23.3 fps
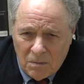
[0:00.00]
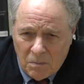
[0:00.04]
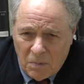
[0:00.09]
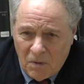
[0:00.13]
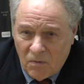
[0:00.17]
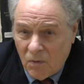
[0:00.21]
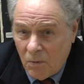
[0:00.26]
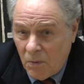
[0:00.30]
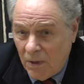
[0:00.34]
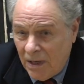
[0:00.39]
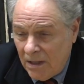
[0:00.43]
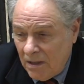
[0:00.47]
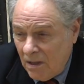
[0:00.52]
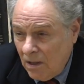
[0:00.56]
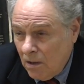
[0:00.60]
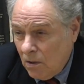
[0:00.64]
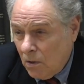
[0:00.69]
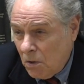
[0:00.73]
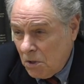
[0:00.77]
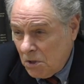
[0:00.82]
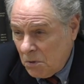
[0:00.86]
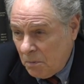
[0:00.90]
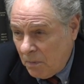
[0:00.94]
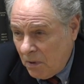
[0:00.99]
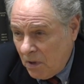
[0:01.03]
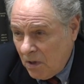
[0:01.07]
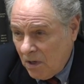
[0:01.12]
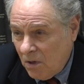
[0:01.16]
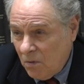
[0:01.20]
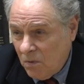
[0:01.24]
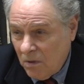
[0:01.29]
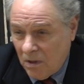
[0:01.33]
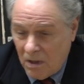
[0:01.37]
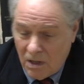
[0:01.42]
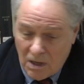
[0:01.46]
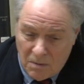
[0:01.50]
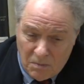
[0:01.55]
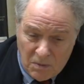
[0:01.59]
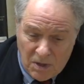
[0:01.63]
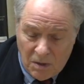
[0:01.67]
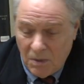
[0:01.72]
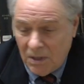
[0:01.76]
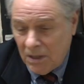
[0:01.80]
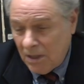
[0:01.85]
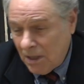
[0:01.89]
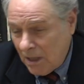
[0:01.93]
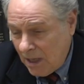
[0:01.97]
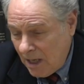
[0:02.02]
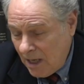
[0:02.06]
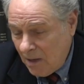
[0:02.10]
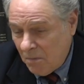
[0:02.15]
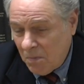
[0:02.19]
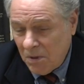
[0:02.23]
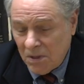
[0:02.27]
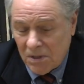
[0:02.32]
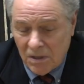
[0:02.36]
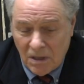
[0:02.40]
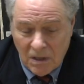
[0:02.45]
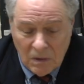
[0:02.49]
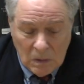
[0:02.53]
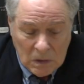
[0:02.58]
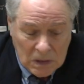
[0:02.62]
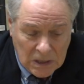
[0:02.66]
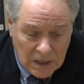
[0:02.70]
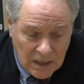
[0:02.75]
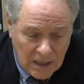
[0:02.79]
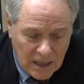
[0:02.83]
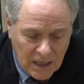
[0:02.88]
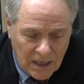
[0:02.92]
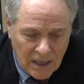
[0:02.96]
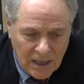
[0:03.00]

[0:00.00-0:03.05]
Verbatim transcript: before we had the launch party with them coming to campus and everything